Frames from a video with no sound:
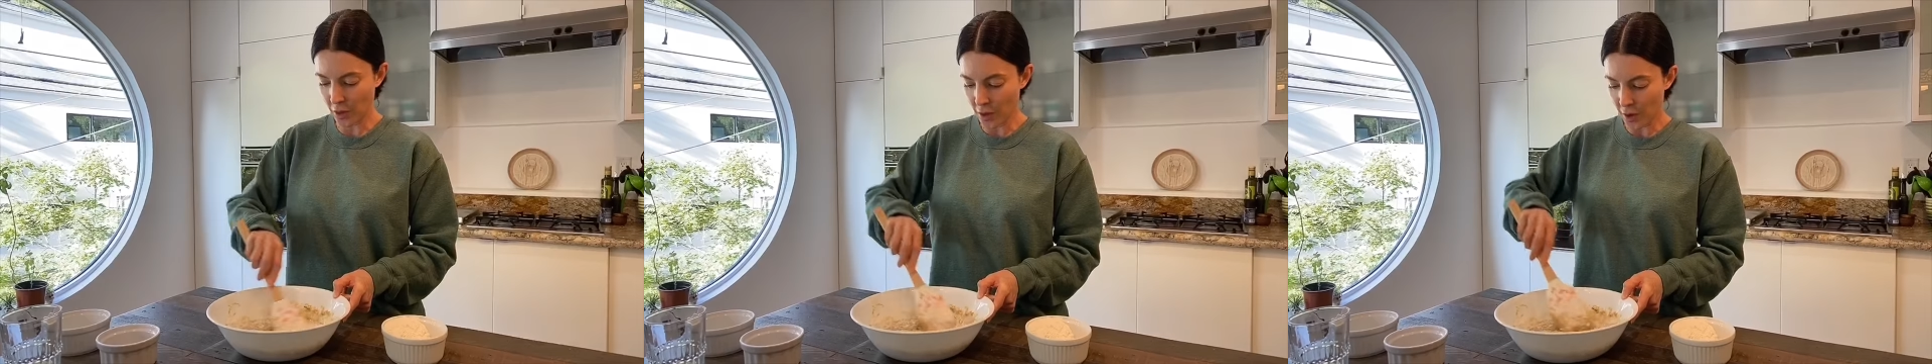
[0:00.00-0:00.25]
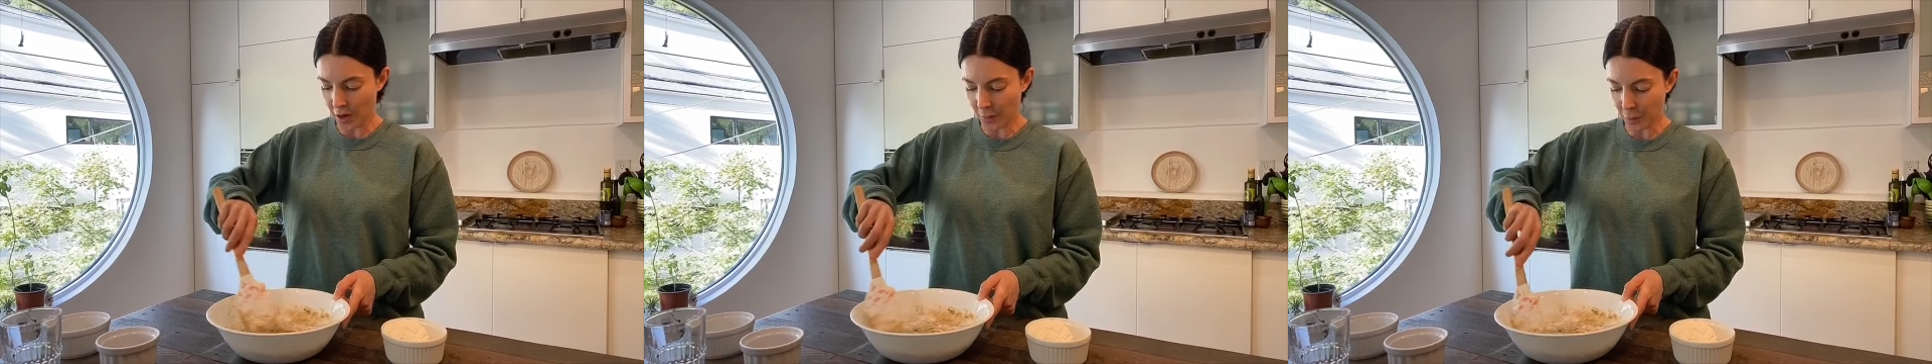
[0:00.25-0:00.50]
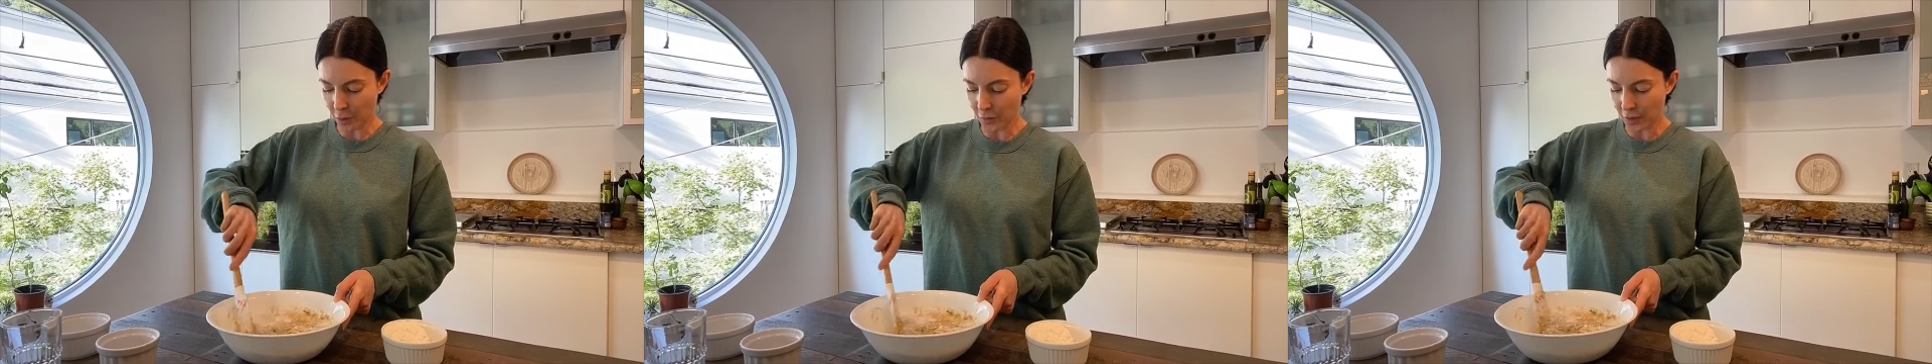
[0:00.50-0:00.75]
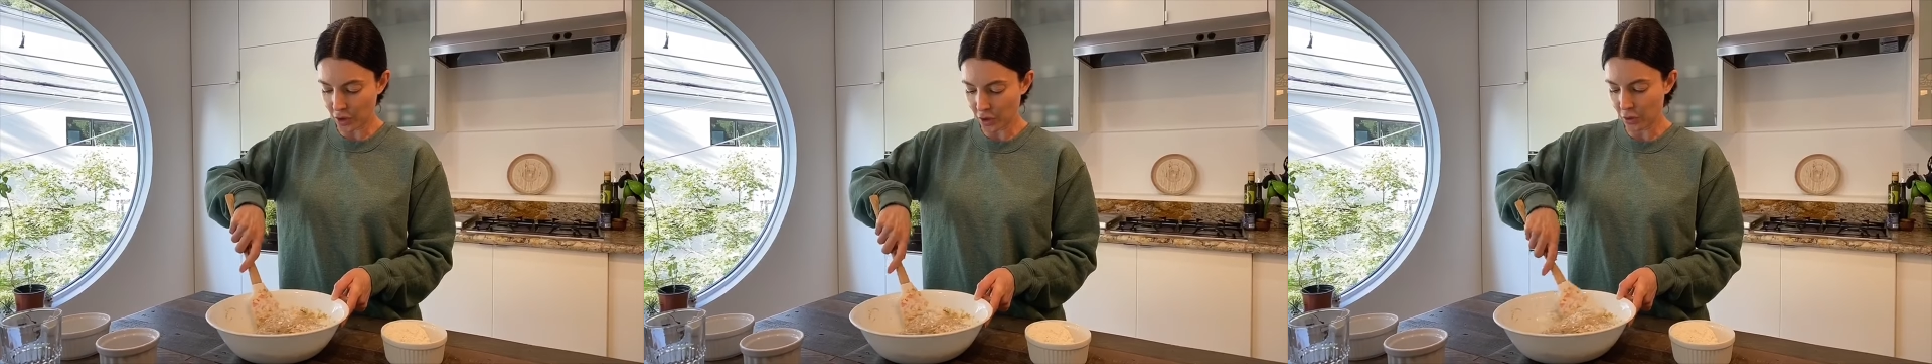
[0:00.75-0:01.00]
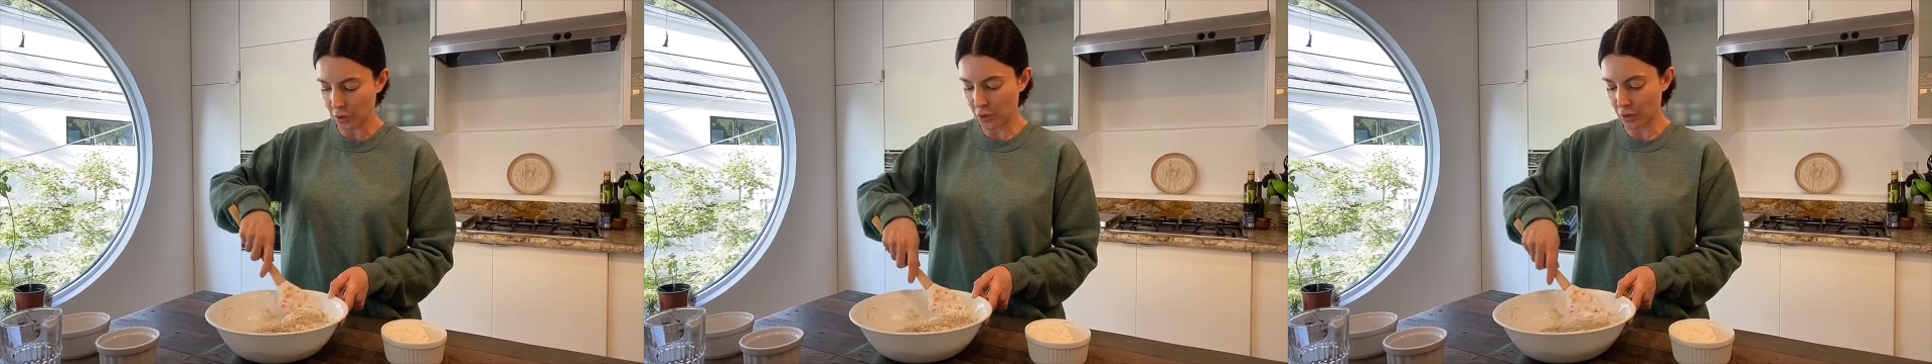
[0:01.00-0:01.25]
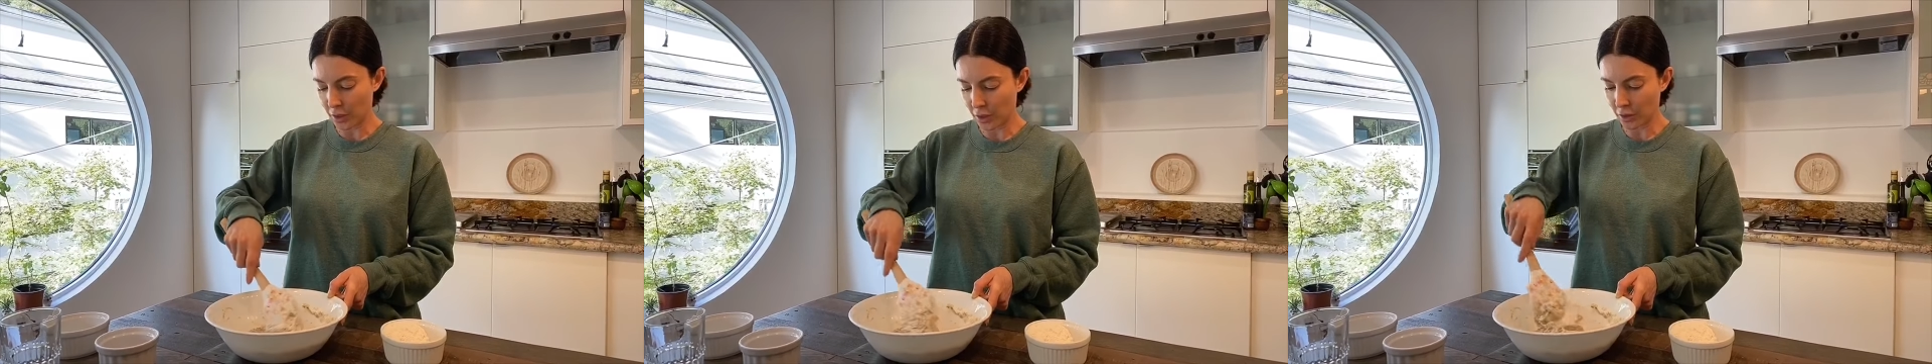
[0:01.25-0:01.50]
on professional
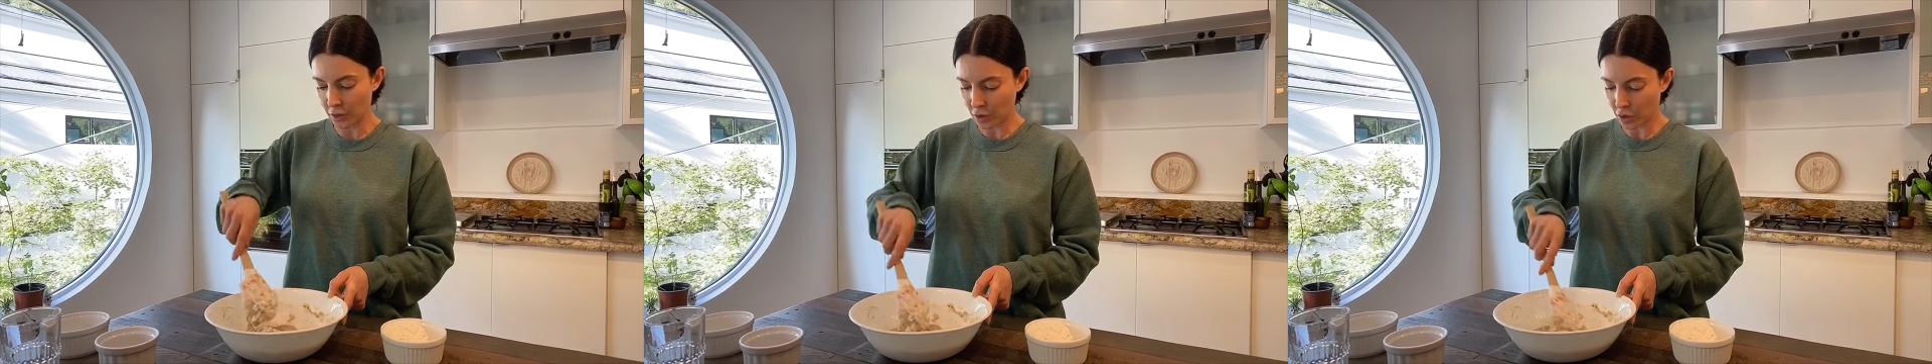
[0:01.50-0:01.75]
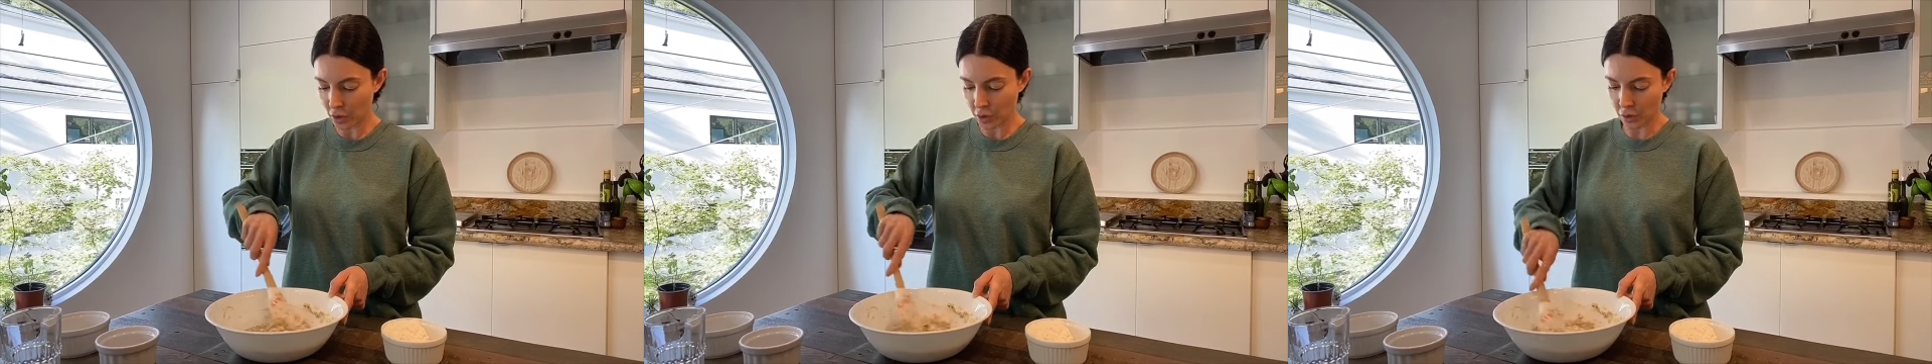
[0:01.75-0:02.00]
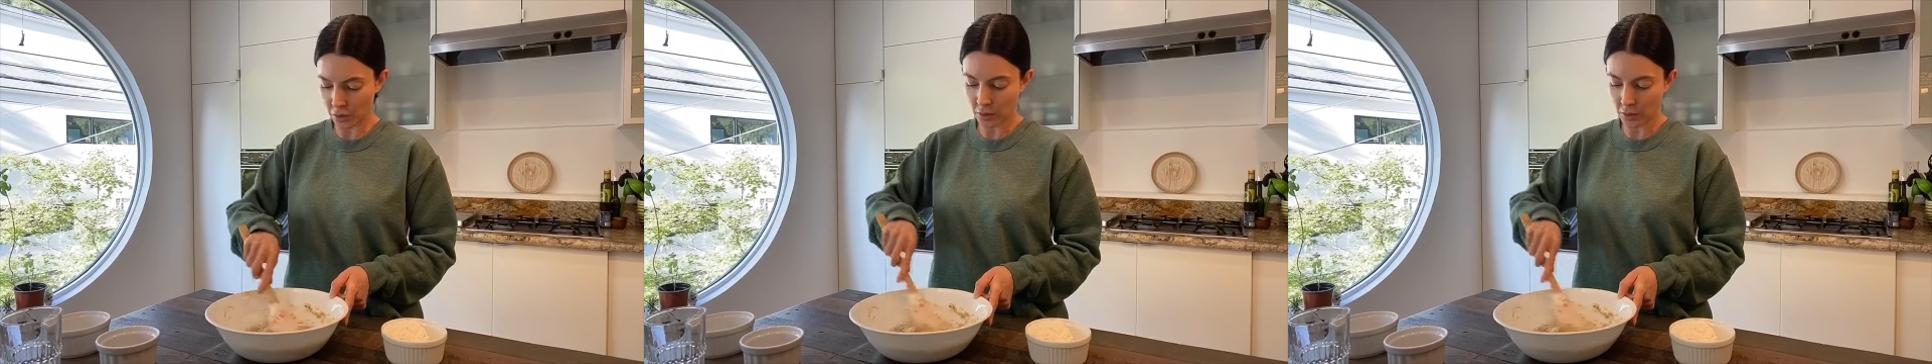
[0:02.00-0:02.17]
cooking shows,